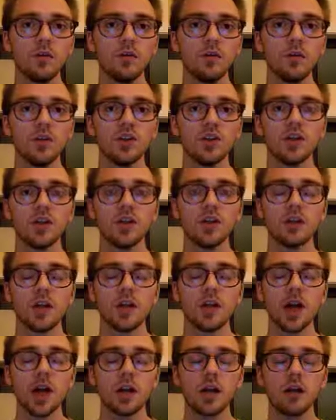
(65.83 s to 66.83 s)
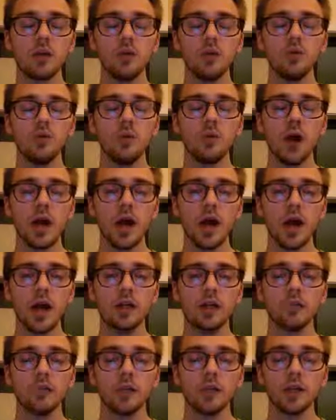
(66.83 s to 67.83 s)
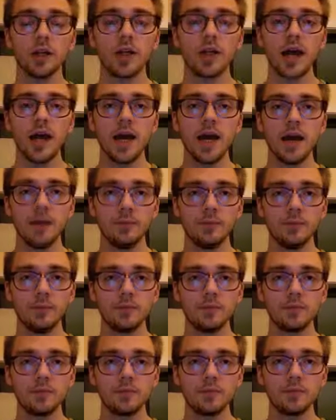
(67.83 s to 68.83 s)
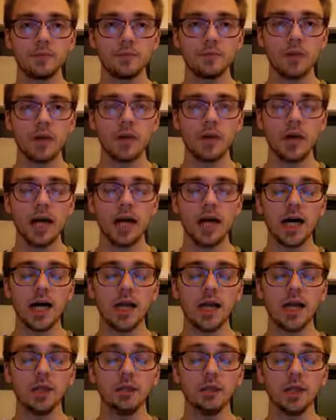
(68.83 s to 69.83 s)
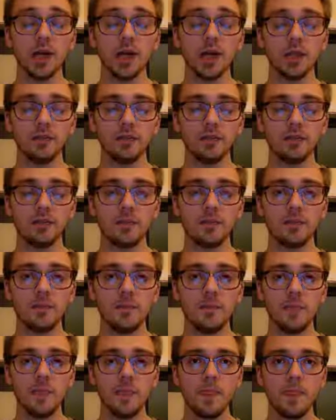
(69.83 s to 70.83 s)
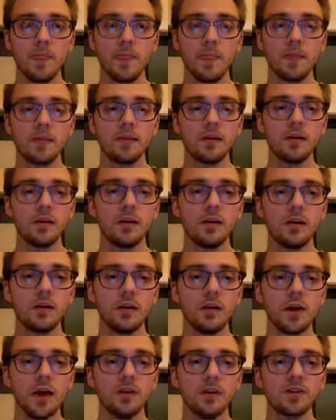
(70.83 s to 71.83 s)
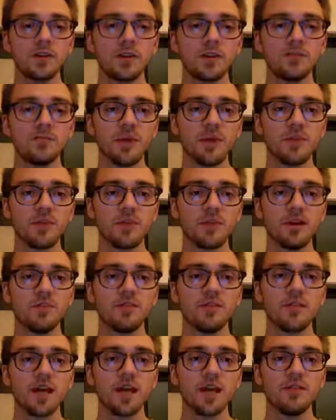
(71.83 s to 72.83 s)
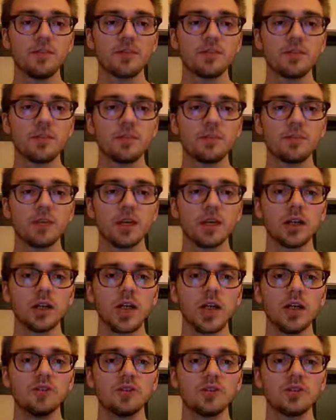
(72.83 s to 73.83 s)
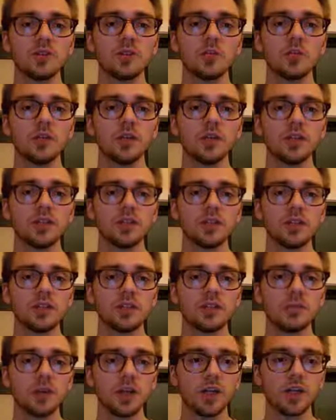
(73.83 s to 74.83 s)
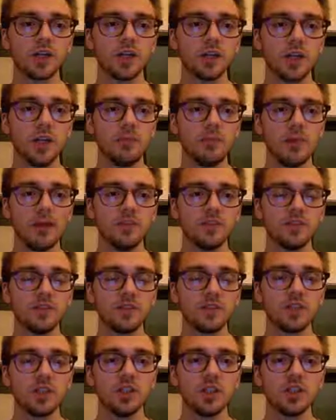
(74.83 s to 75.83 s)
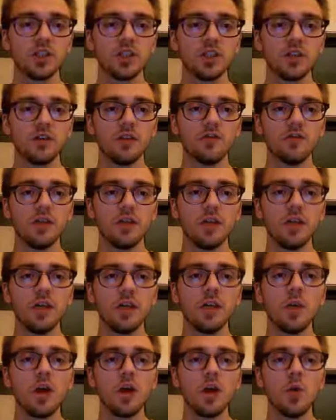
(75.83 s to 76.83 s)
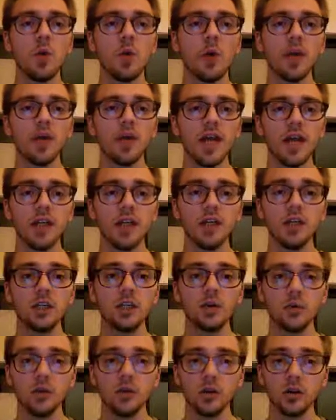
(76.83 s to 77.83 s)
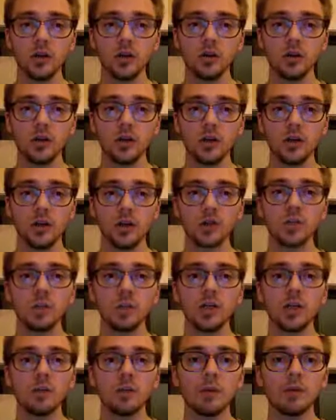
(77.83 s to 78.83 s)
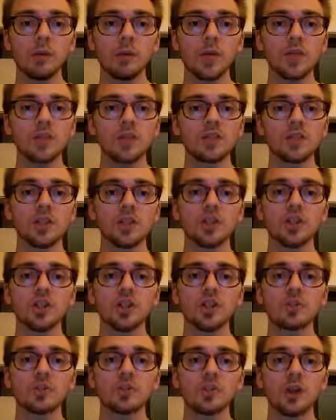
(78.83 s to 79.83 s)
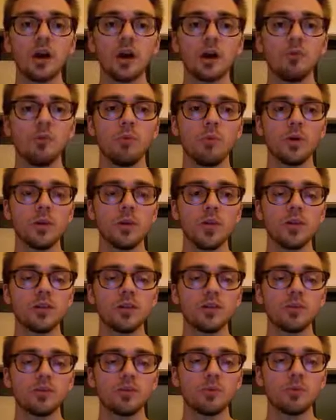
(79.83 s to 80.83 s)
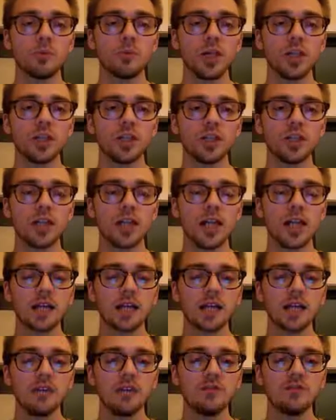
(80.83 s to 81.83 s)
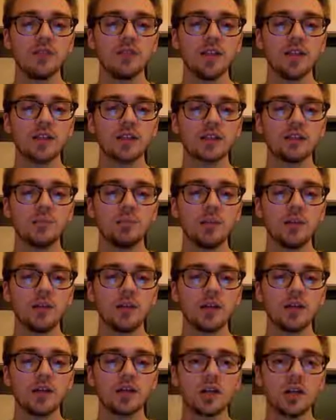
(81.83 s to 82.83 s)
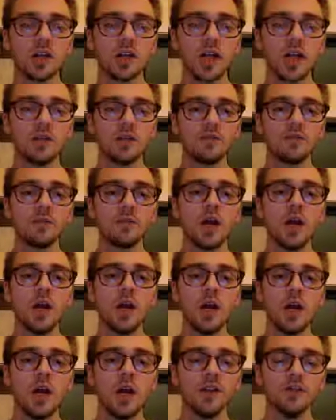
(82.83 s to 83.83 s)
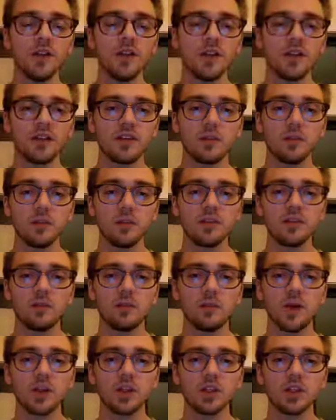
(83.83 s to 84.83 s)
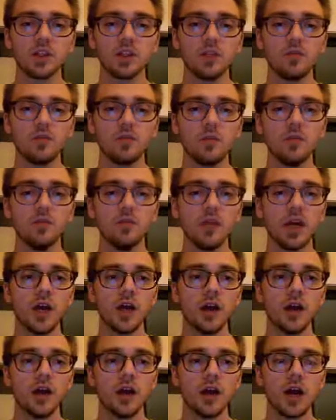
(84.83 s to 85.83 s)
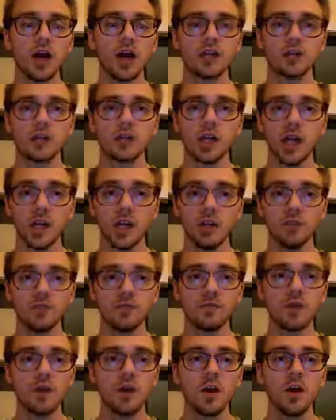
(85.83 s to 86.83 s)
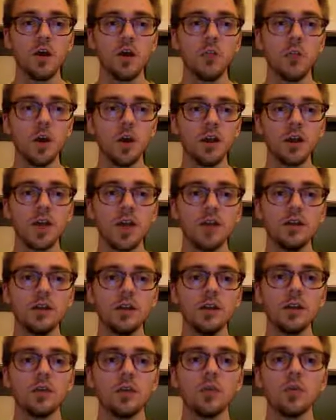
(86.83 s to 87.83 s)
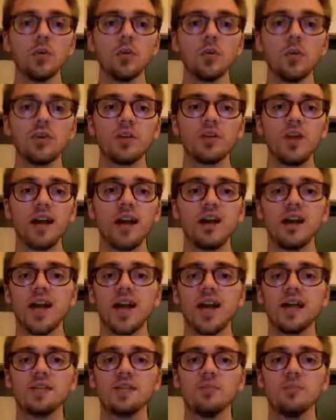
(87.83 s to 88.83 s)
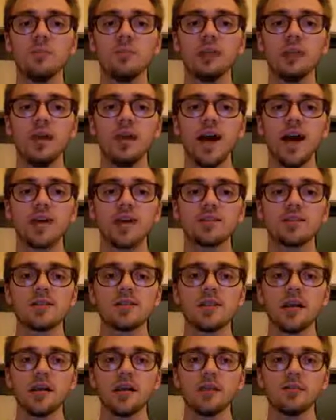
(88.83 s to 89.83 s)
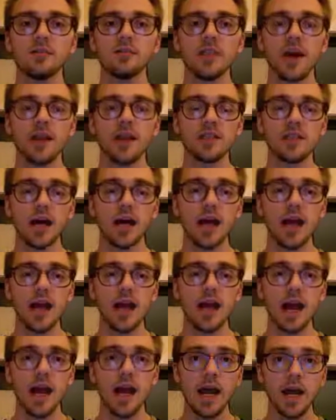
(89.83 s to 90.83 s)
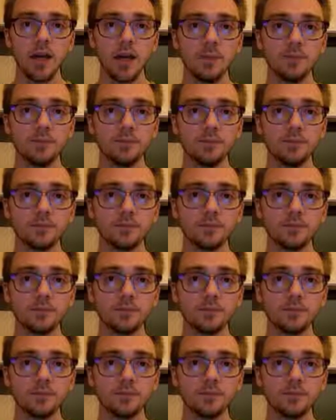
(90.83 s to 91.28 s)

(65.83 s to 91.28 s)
which is not who I really am. I am life. I forgive myself that I have accepted and allowed this world as an expression and manifestation of me, one and equal, to become a place where children are born into suppression and live and experience a life of nothing but suppression of who they are as life, one and equal with and as me, as self, as I am.